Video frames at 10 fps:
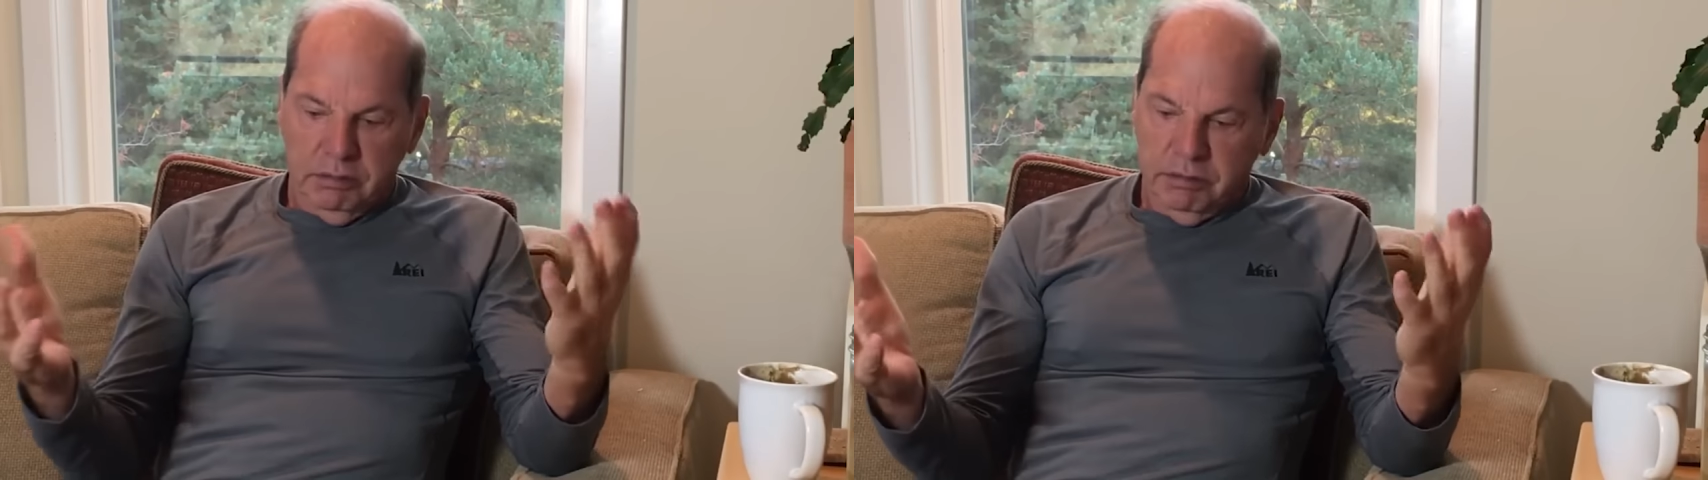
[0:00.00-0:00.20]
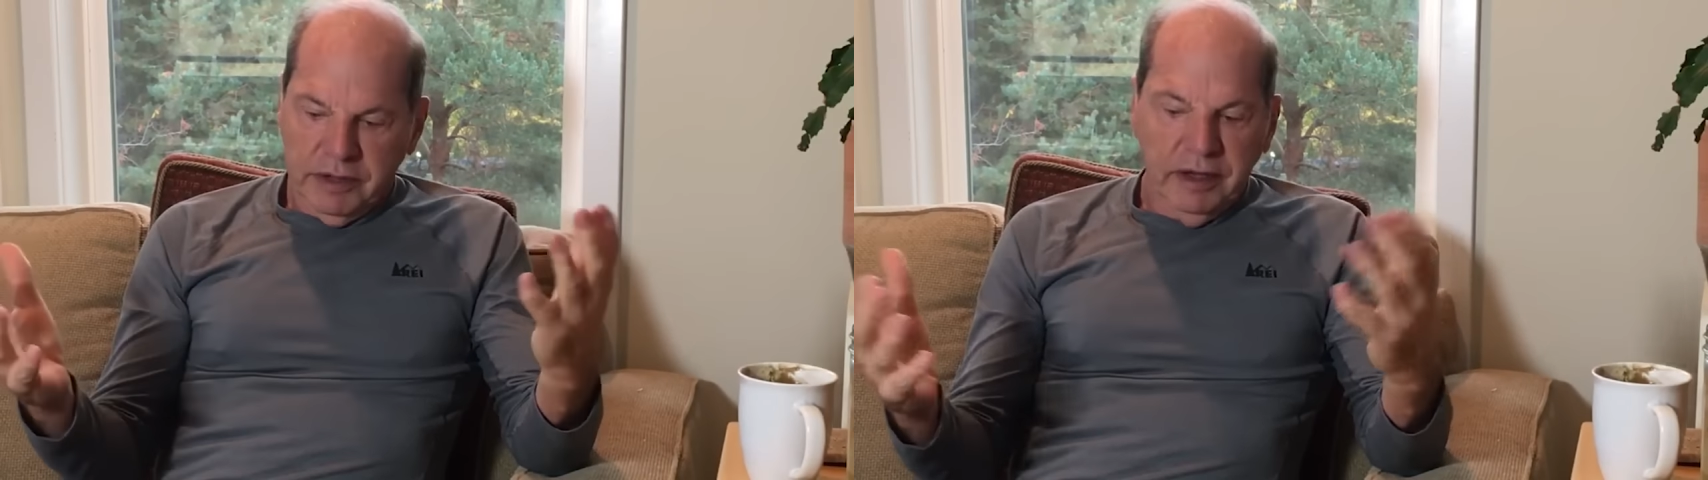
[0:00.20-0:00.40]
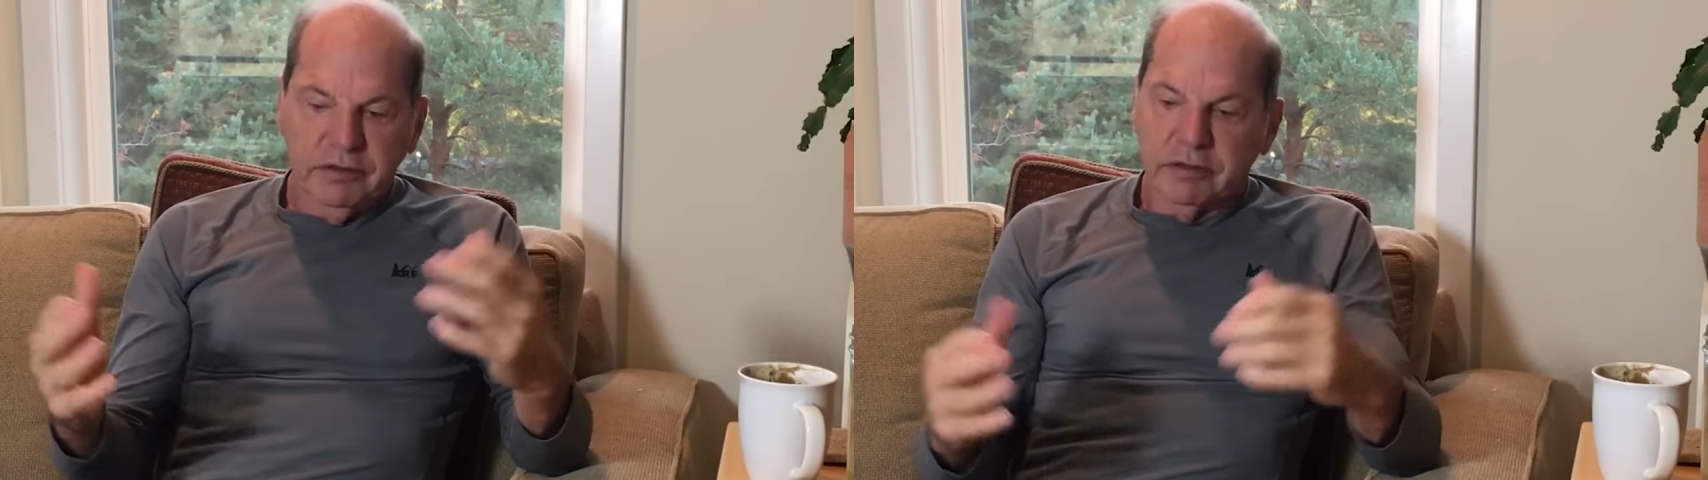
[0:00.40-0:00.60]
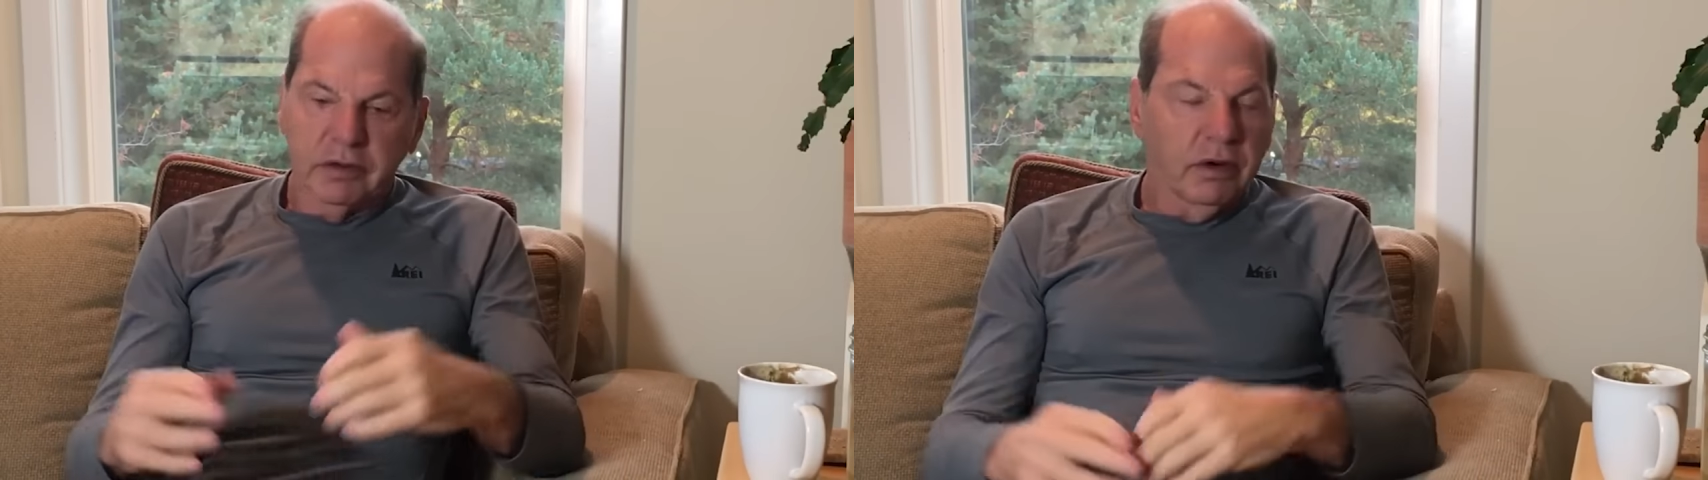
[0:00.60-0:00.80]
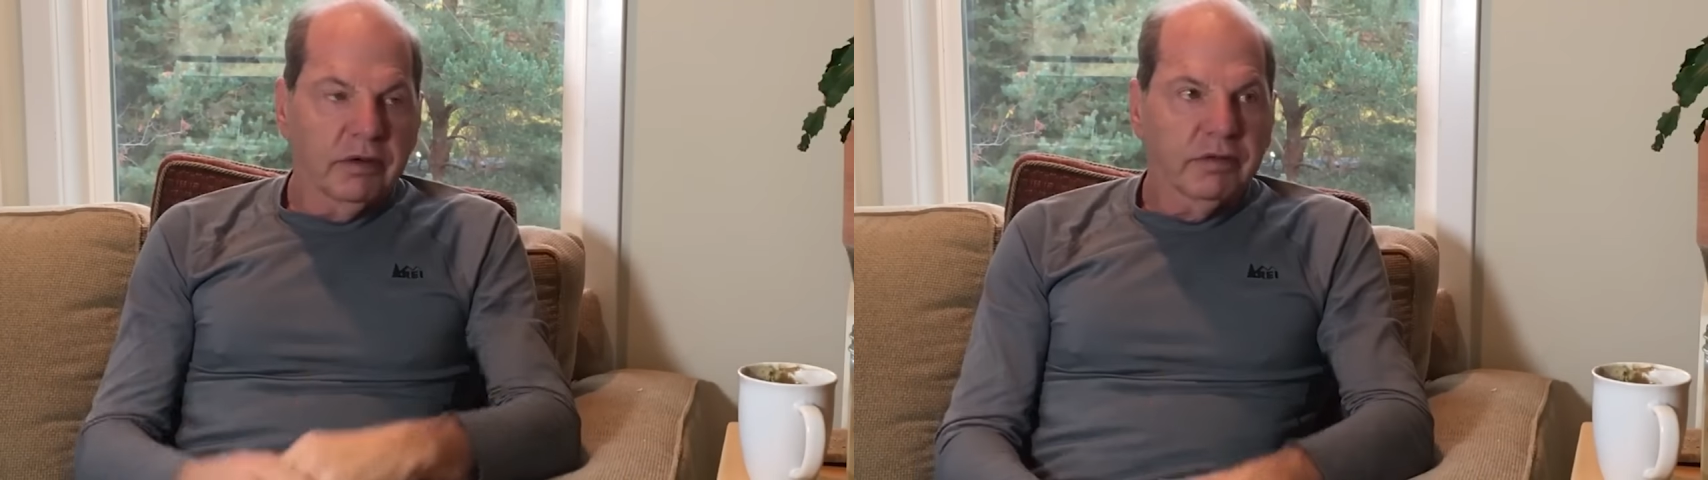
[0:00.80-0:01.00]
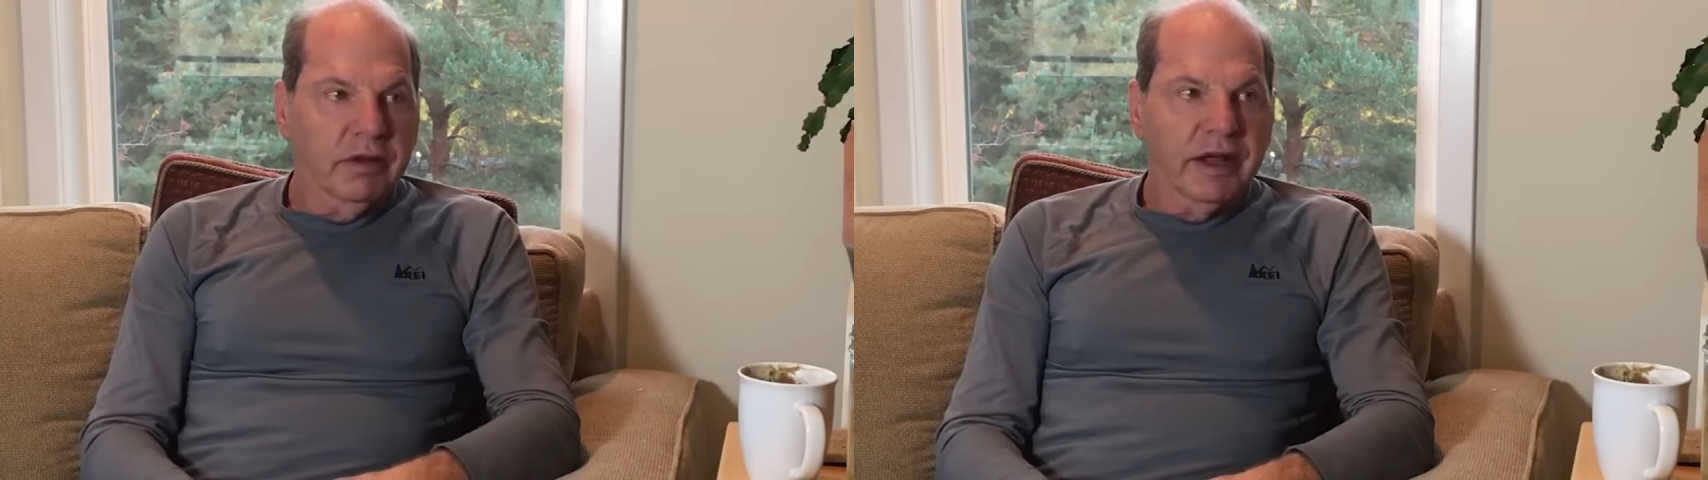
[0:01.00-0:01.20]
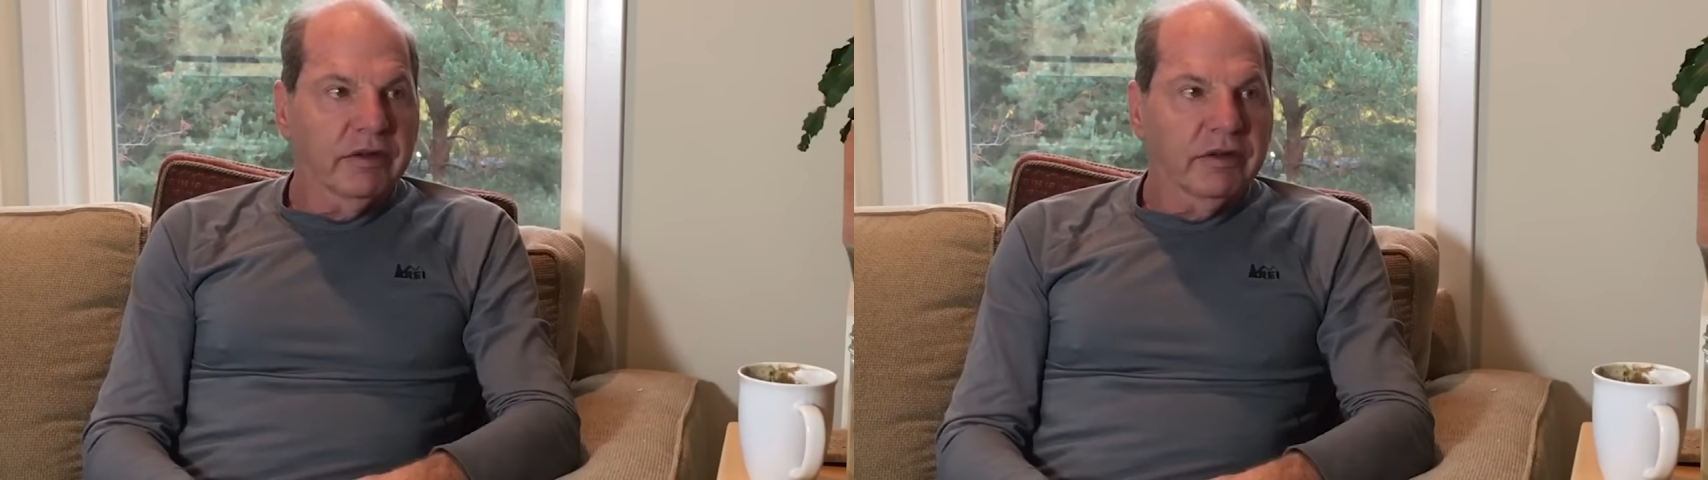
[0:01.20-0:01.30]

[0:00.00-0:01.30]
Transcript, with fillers: that's an awful lot